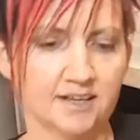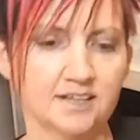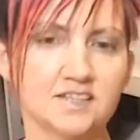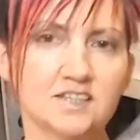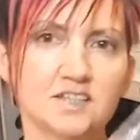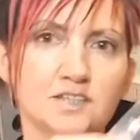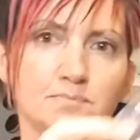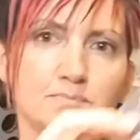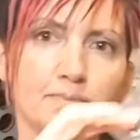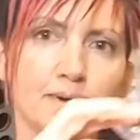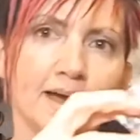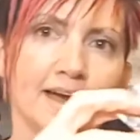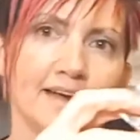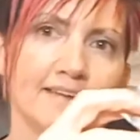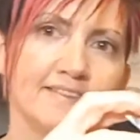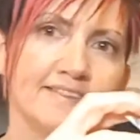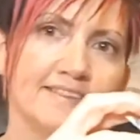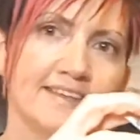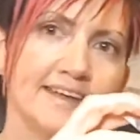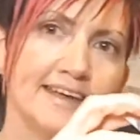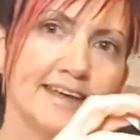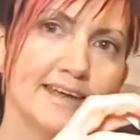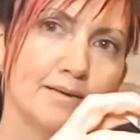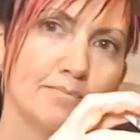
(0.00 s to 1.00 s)
spare
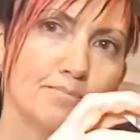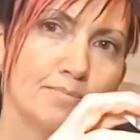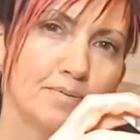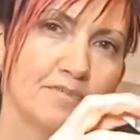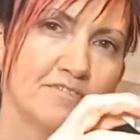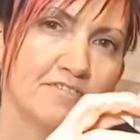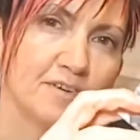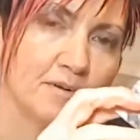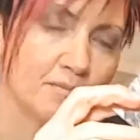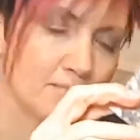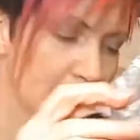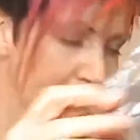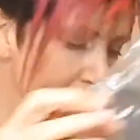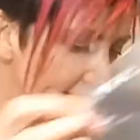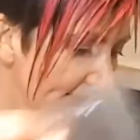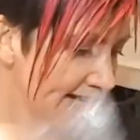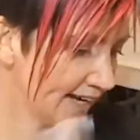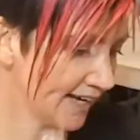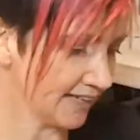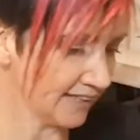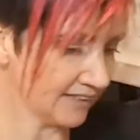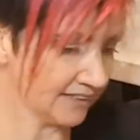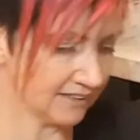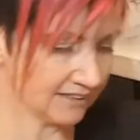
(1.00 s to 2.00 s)
nib for my
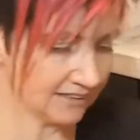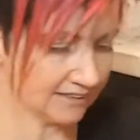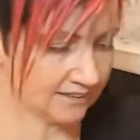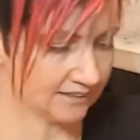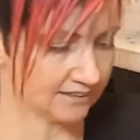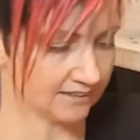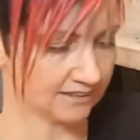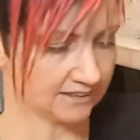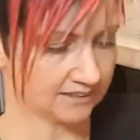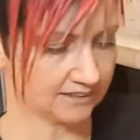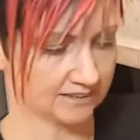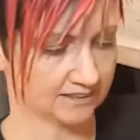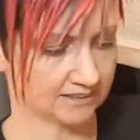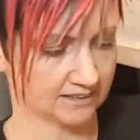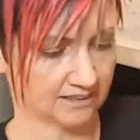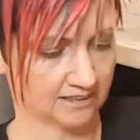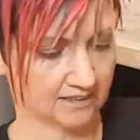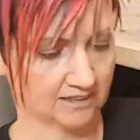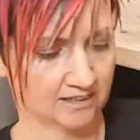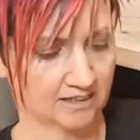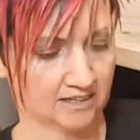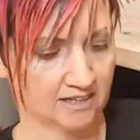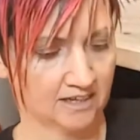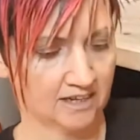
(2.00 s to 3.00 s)
guns.
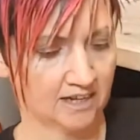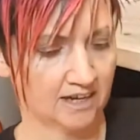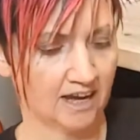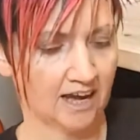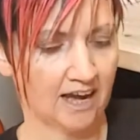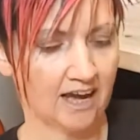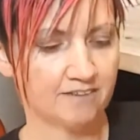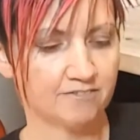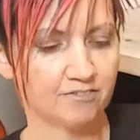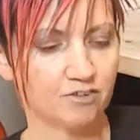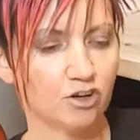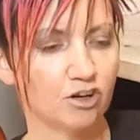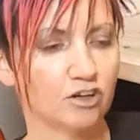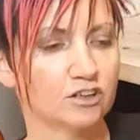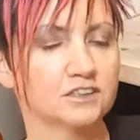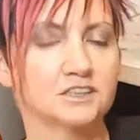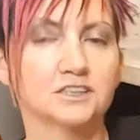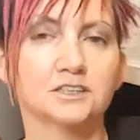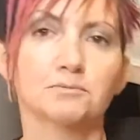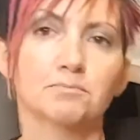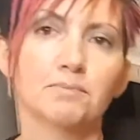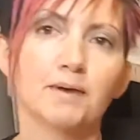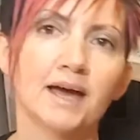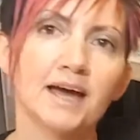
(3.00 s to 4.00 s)
I've got
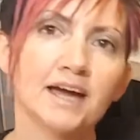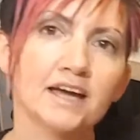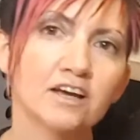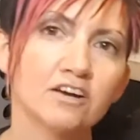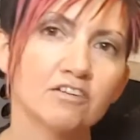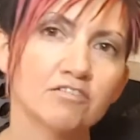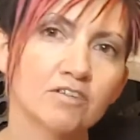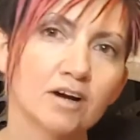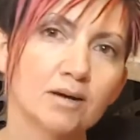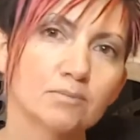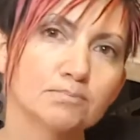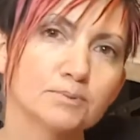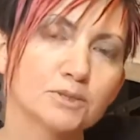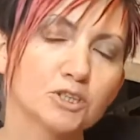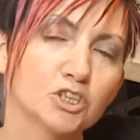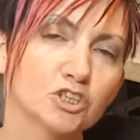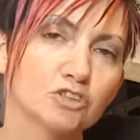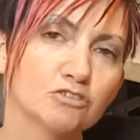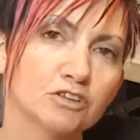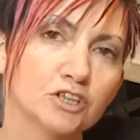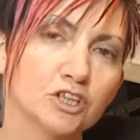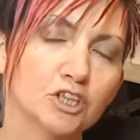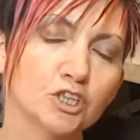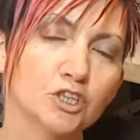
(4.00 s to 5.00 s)
spare grub
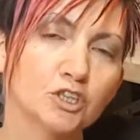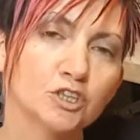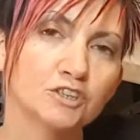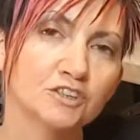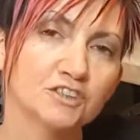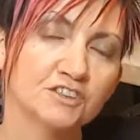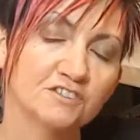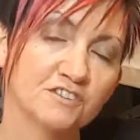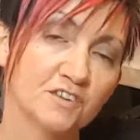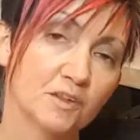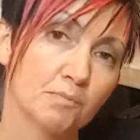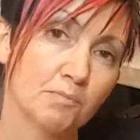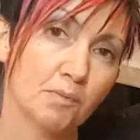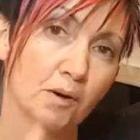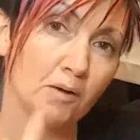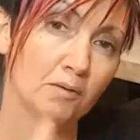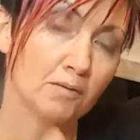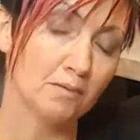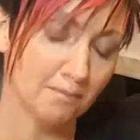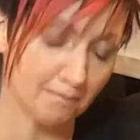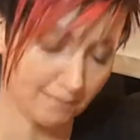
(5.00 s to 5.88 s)
screws for the bottom of